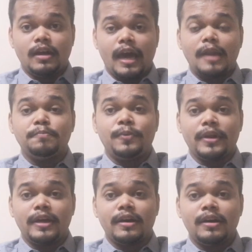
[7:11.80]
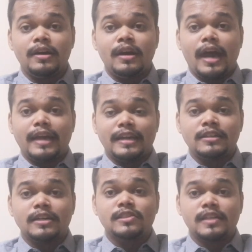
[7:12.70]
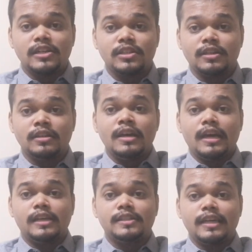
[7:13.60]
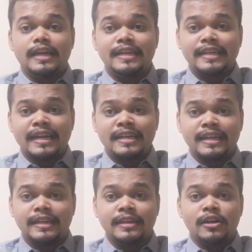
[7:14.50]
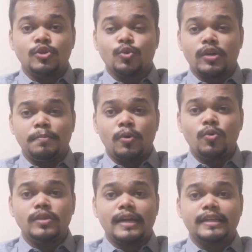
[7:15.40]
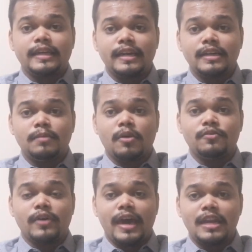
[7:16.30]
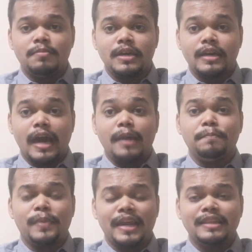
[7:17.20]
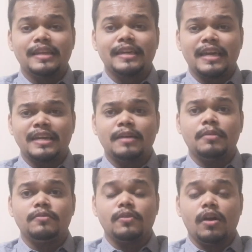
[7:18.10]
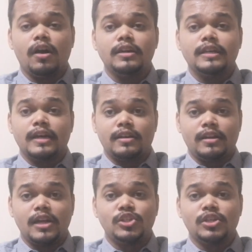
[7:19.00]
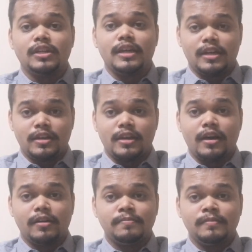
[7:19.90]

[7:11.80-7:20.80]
And prayer and intercession is intended to remove that kingdom of enemy and bring the kingdom of God in our nation India.